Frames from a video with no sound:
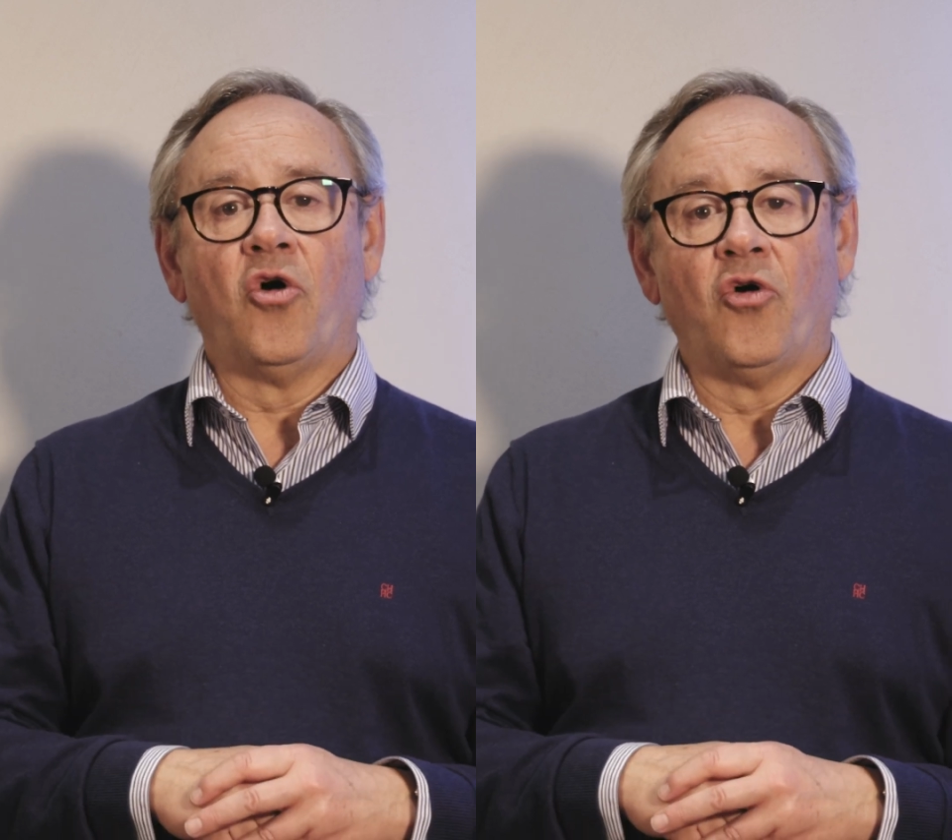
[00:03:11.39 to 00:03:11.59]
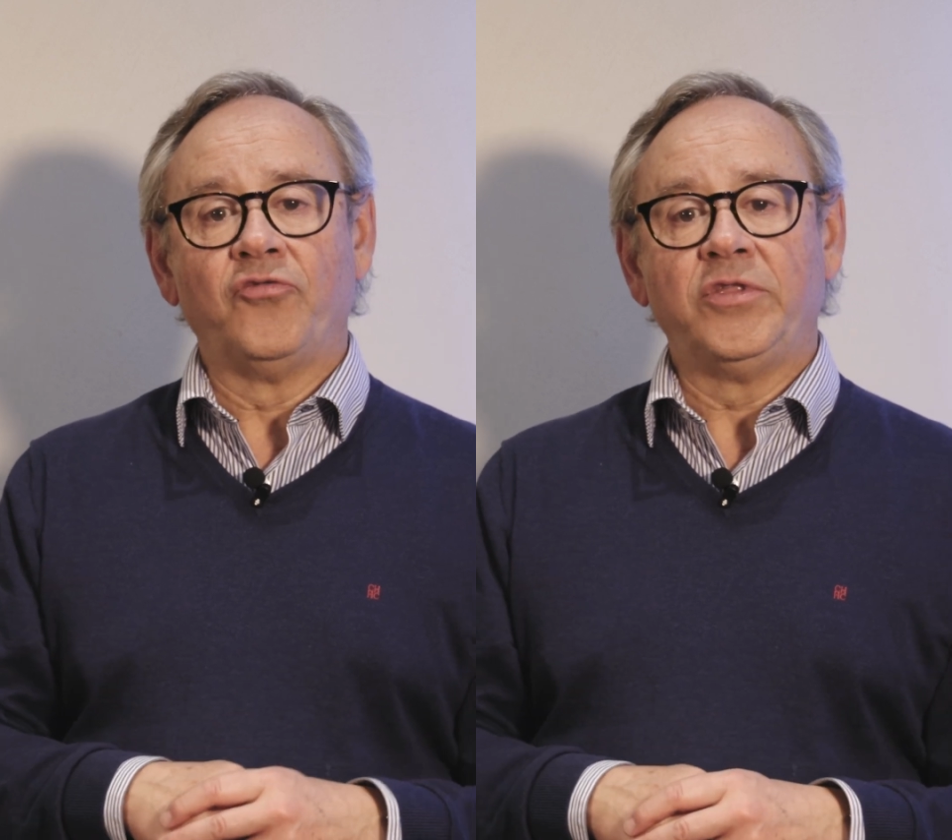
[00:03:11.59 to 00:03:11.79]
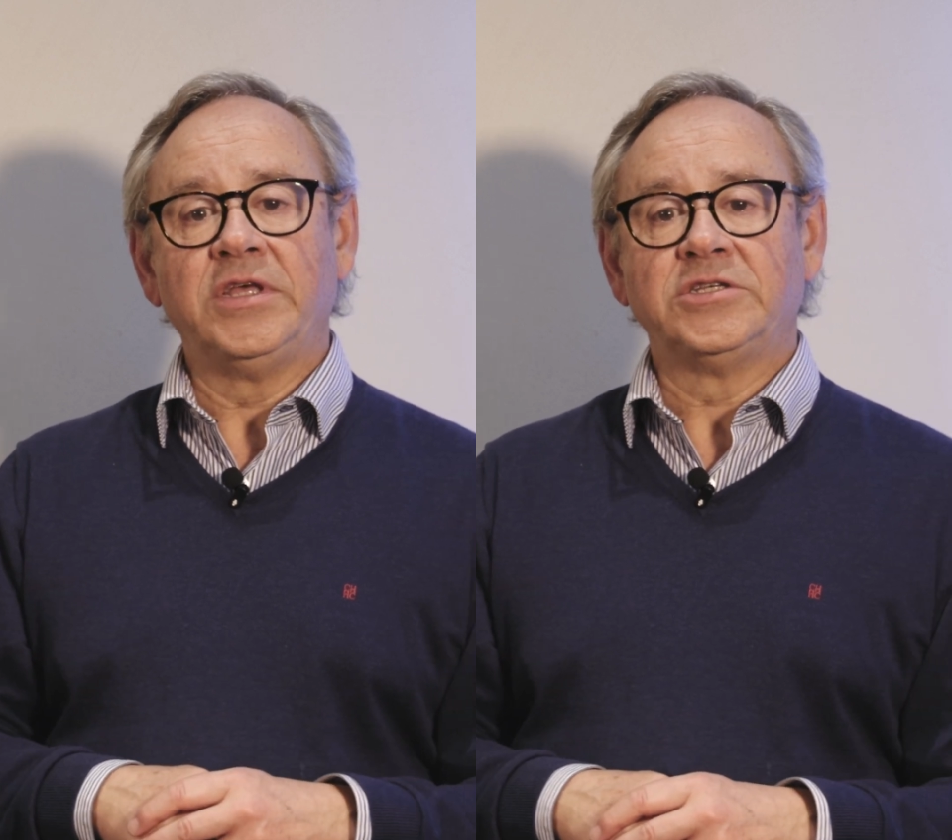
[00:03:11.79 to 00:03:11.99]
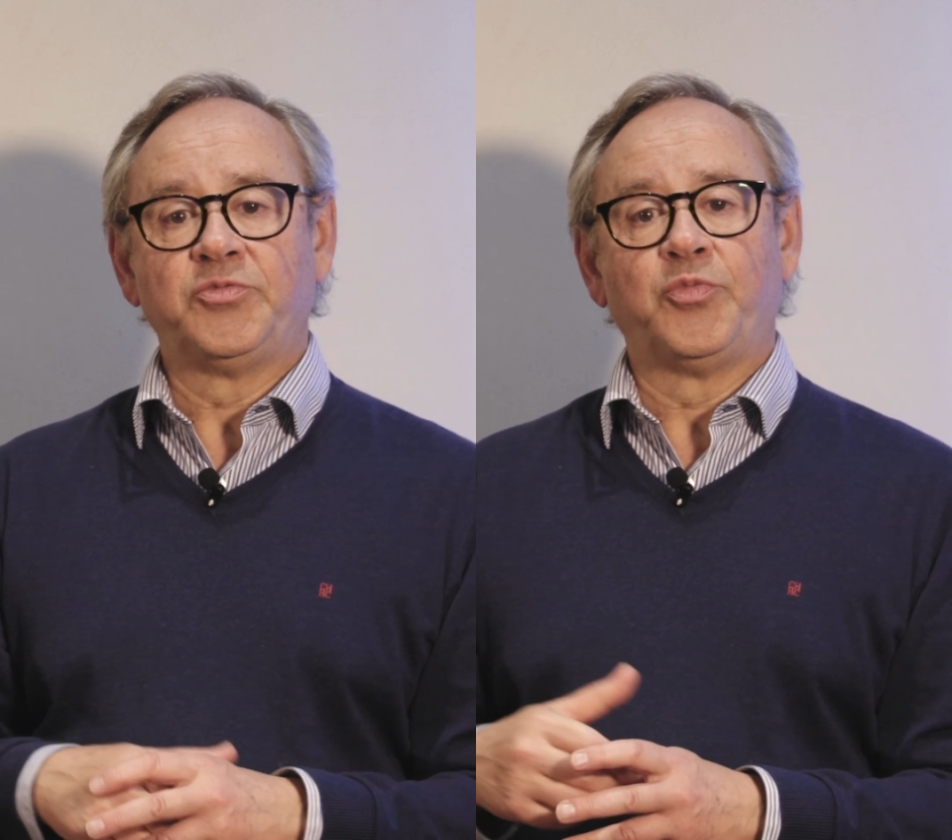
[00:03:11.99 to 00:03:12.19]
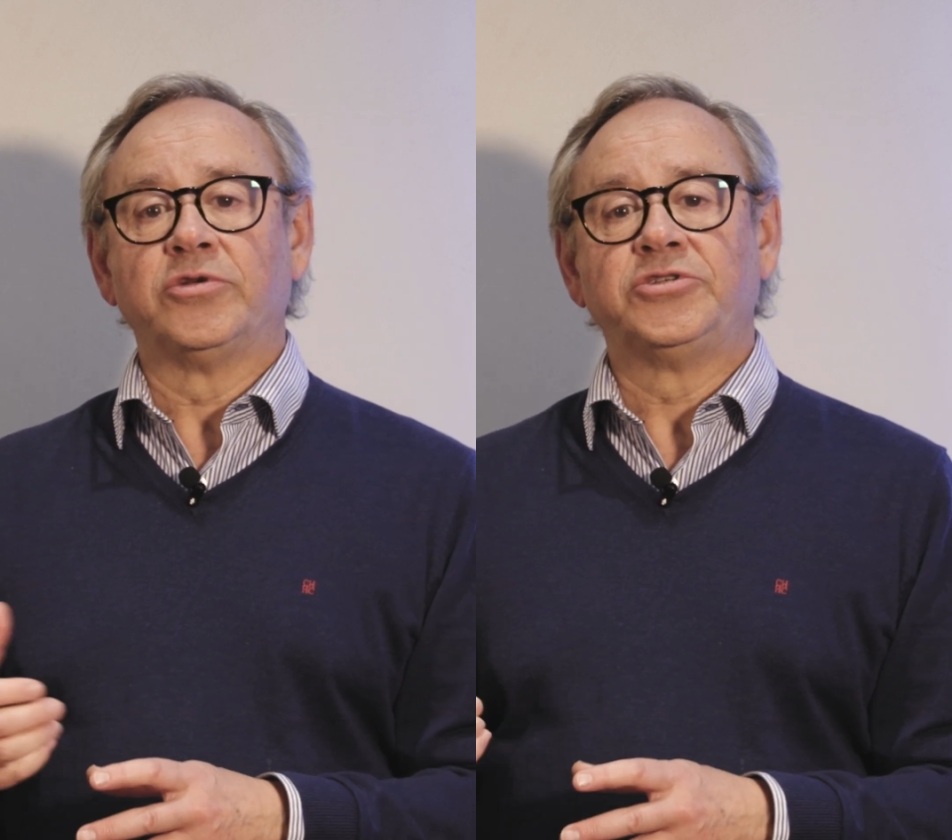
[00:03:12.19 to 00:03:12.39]
of these
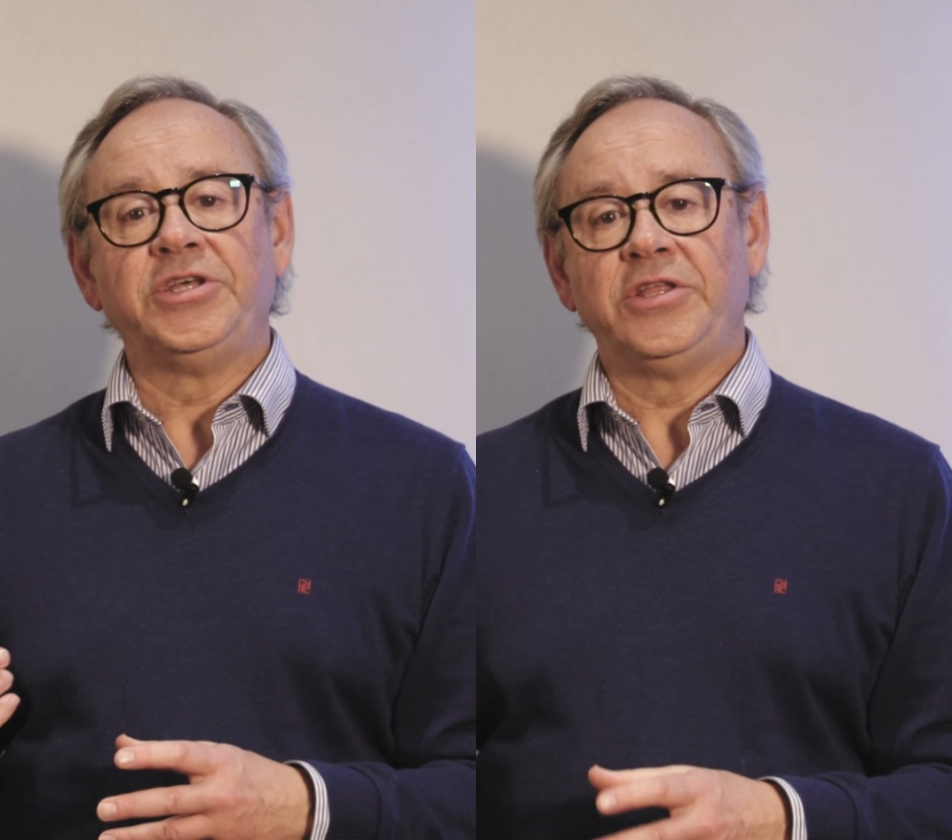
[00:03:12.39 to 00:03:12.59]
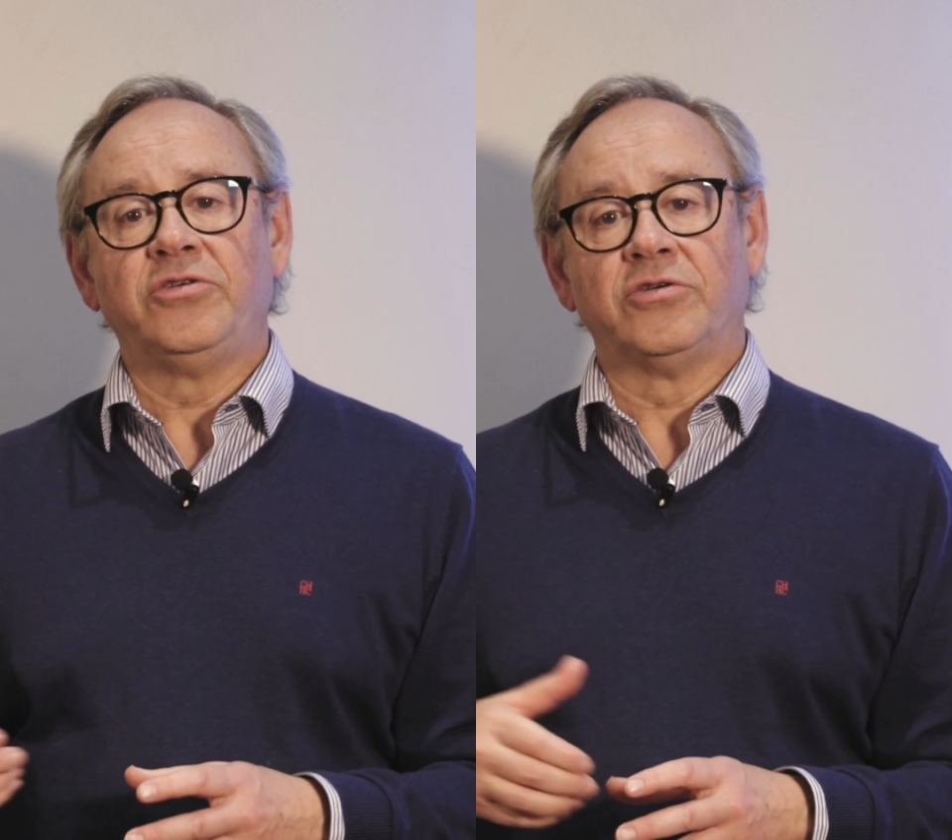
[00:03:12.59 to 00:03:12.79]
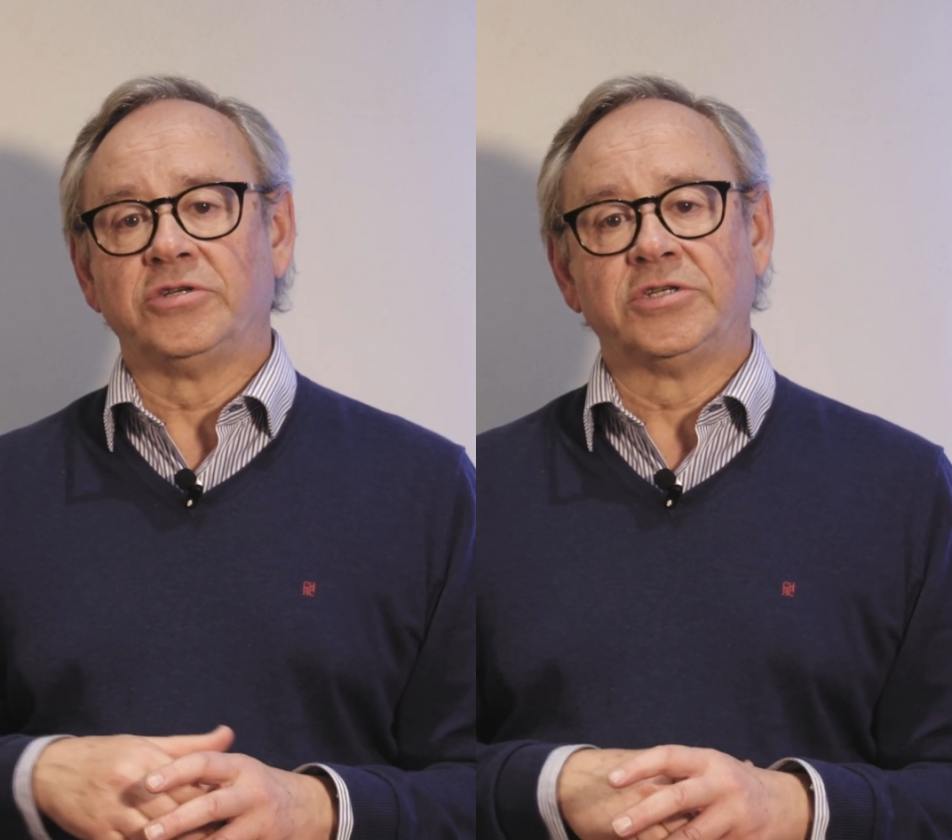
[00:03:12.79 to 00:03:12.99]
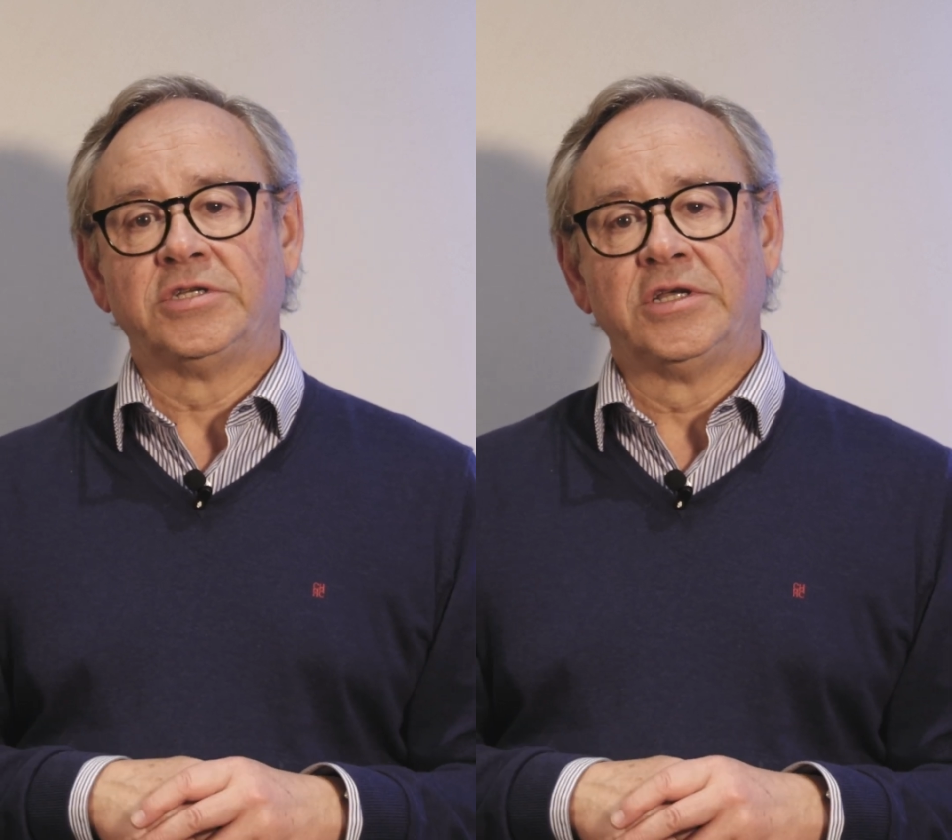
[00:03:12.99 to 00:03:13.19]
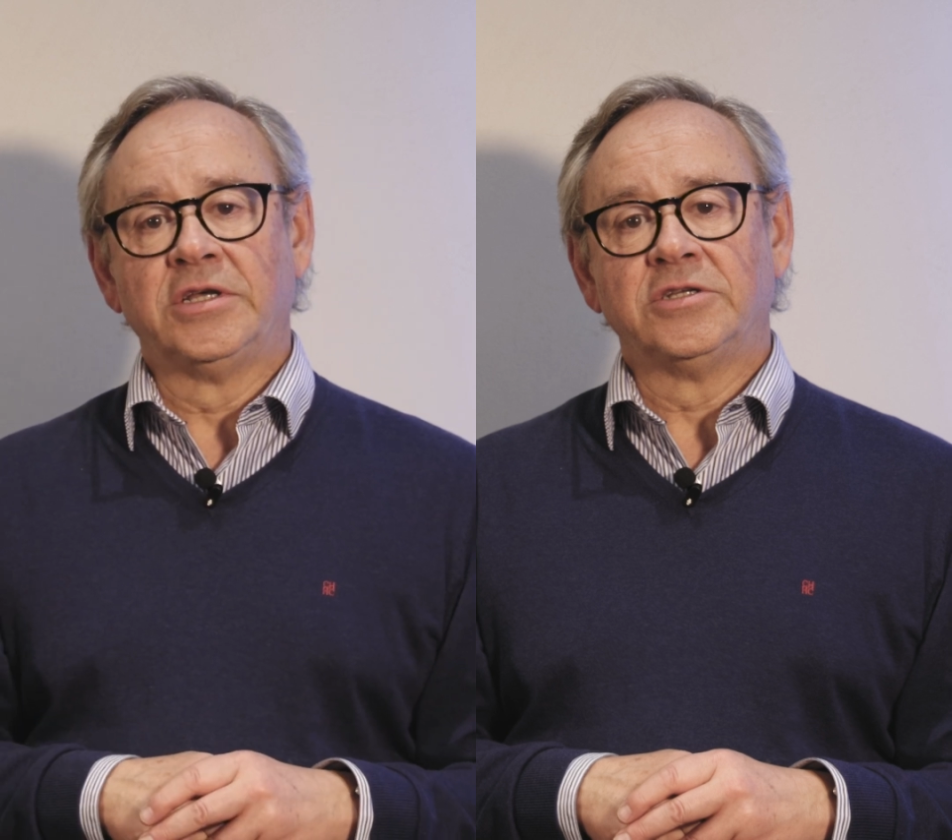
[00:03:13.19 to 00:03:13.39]
procedures.